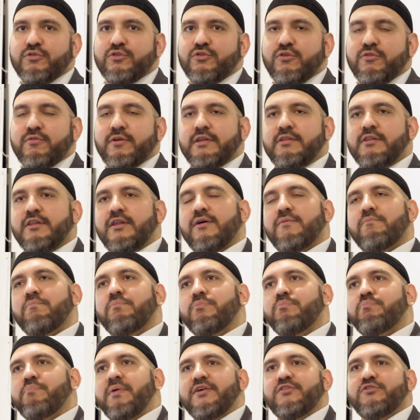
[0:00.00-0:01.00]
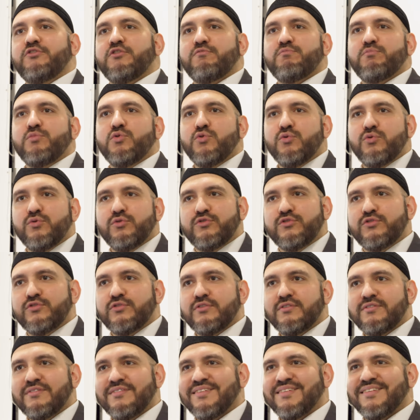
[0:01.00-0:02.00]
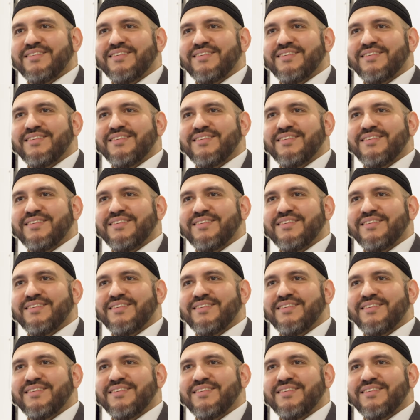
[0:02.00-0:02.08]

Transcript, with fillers: you're not in the best of moods,